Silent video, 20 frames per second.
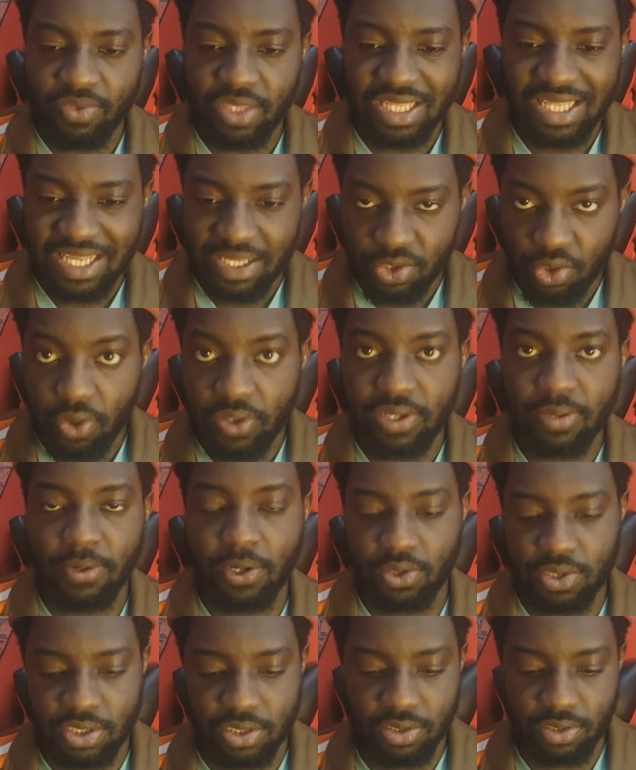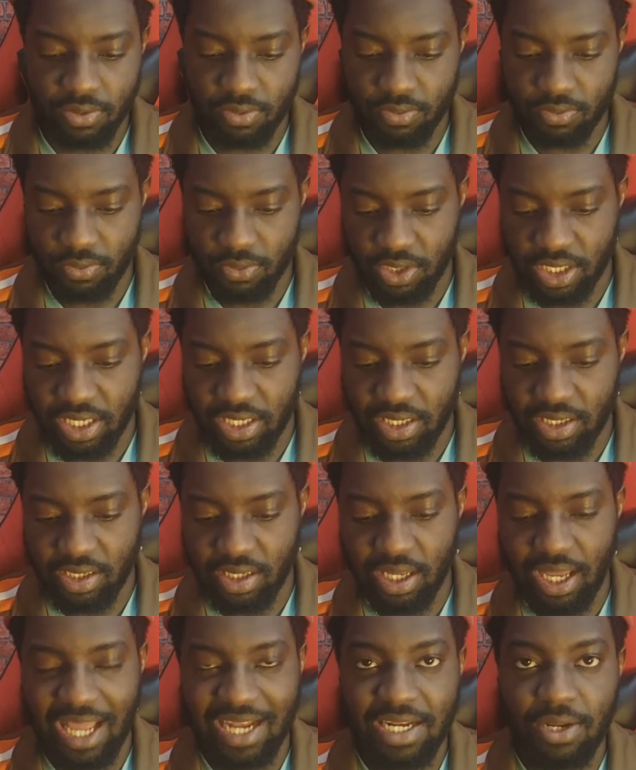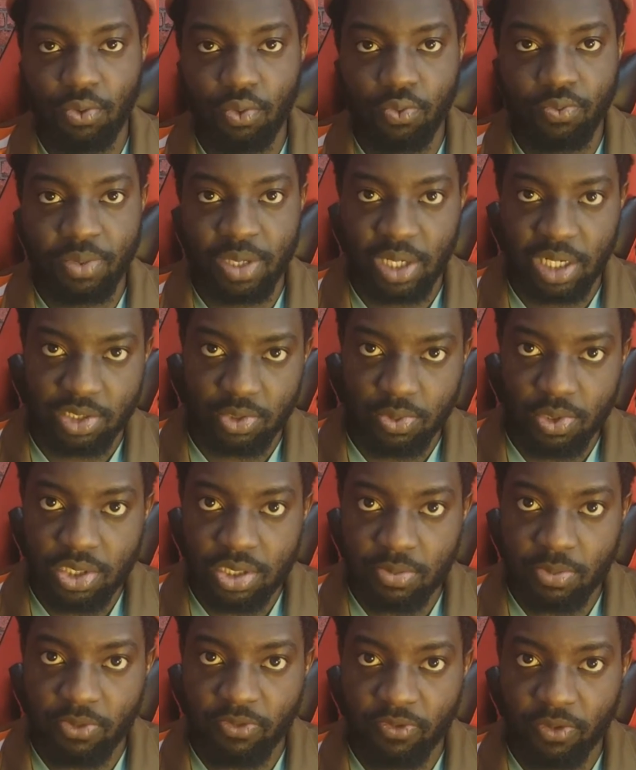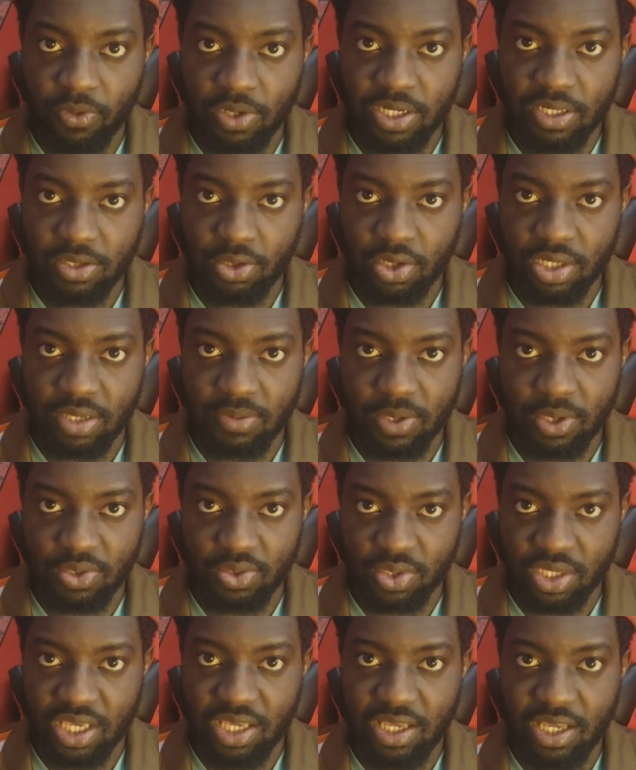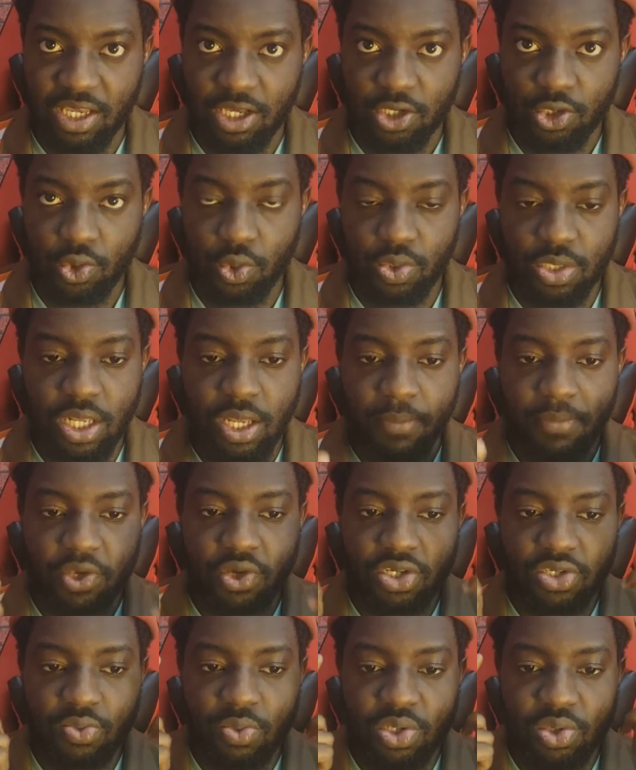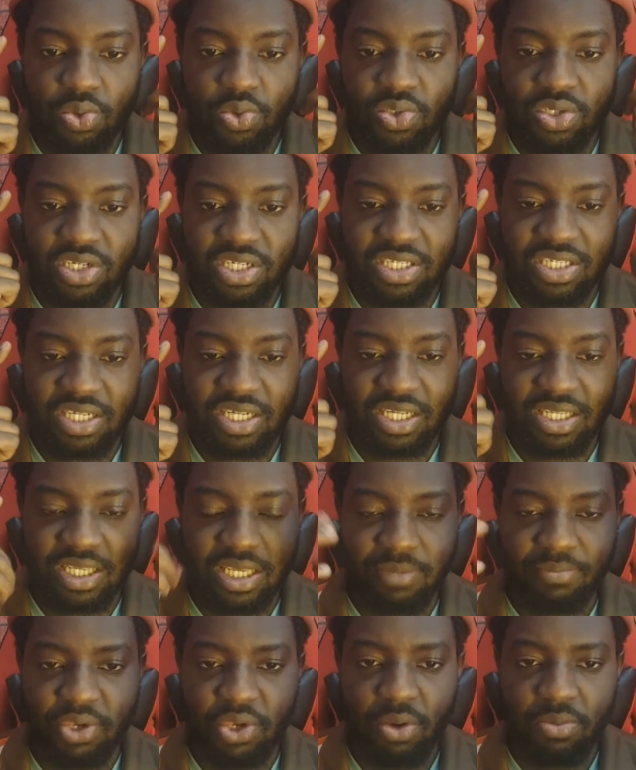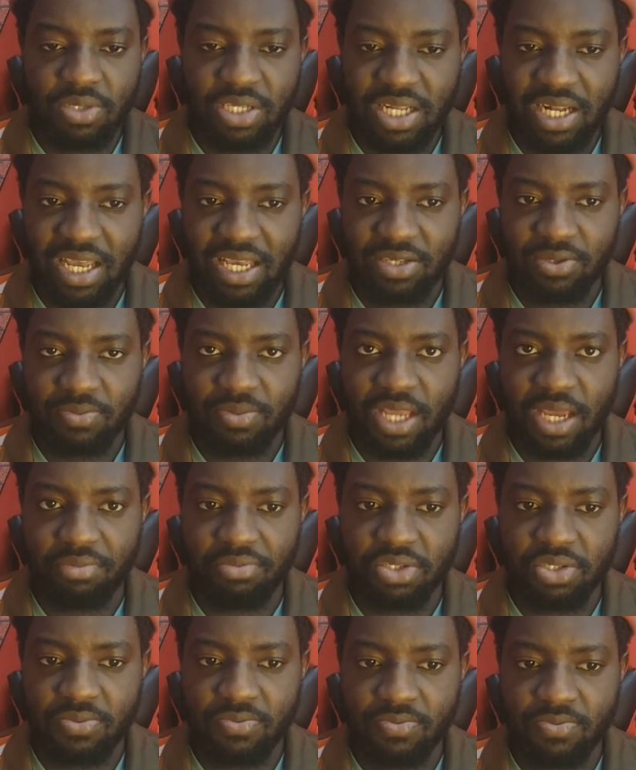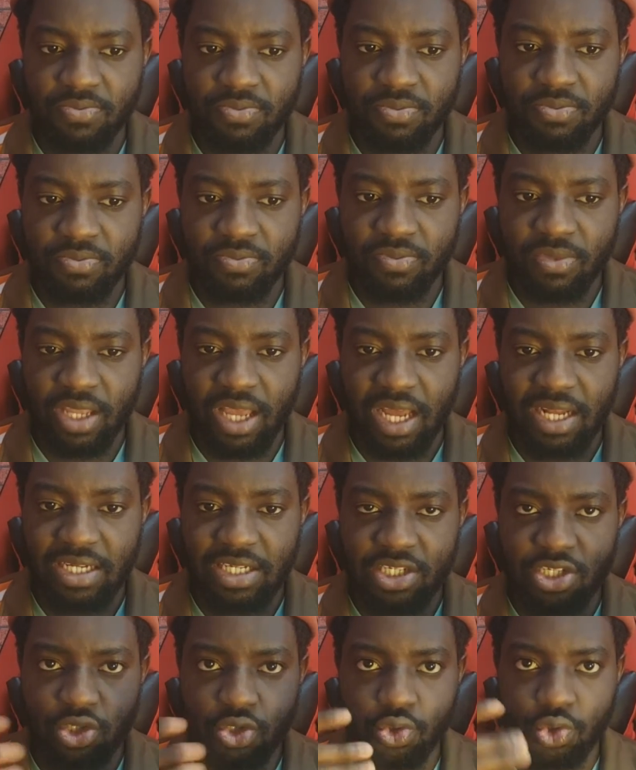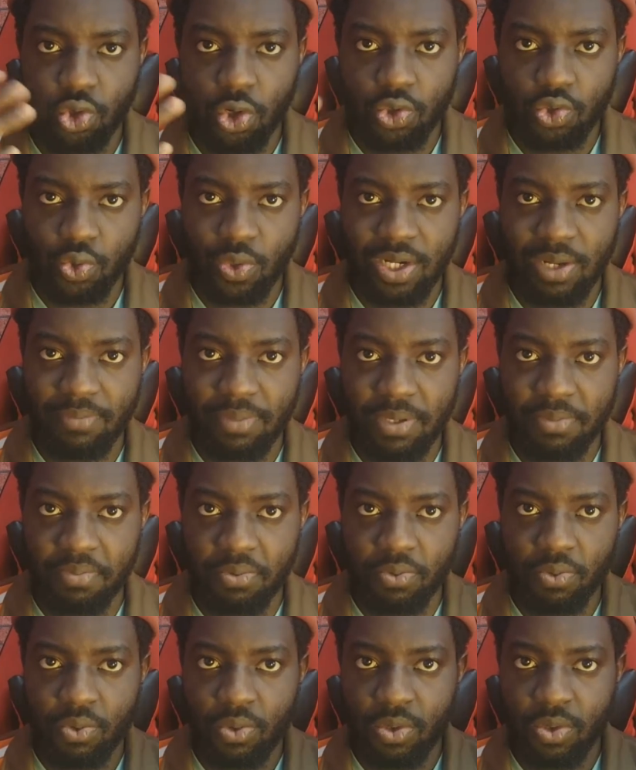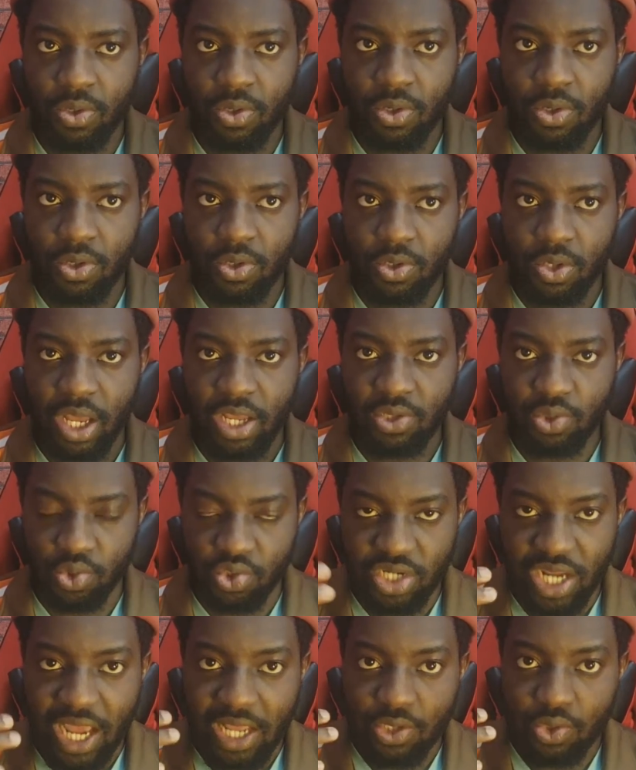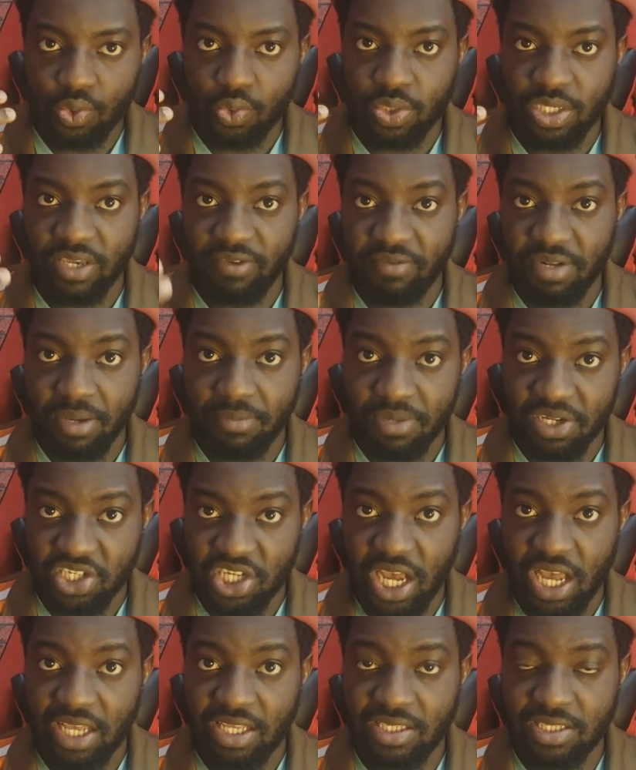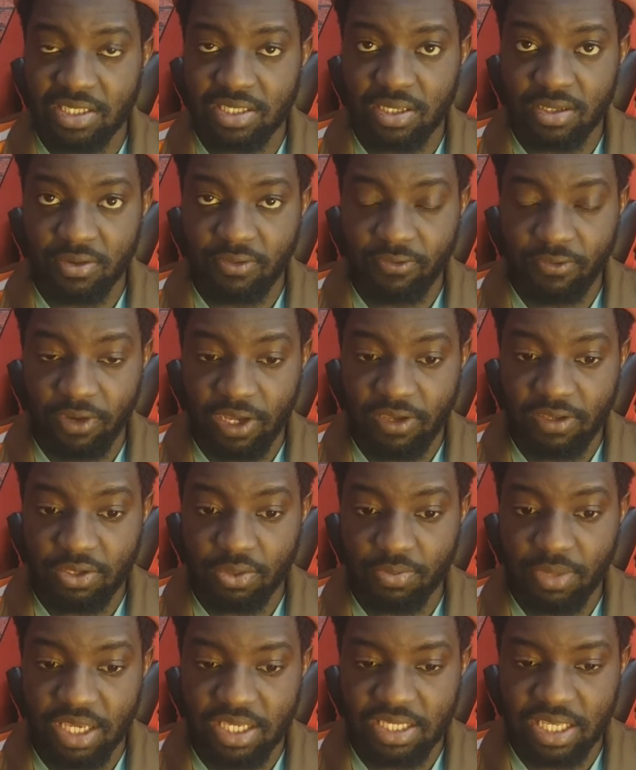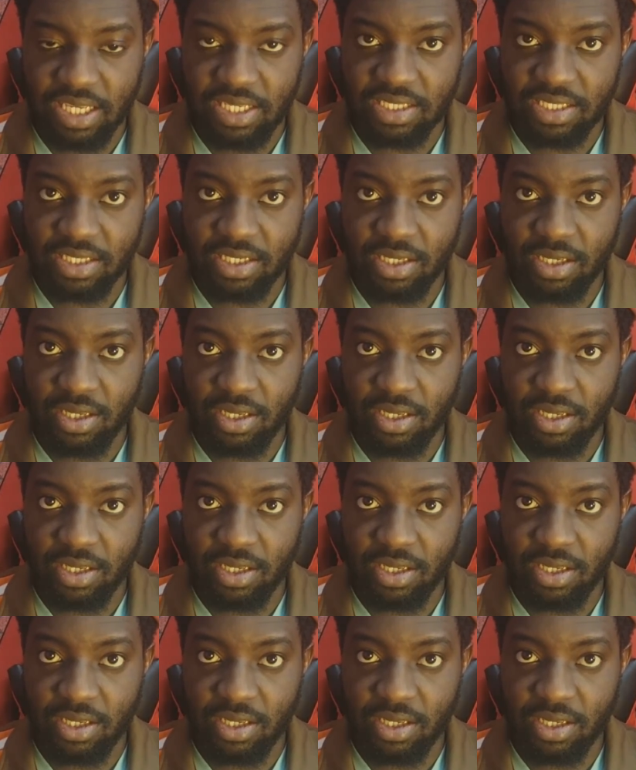they thought about it. Okay? And they will be responsible for what they thought about. Okay? So because when you're reasoning, it becomes clear sometimes. And you talk to other people and you try to give them a chance for it to make sense.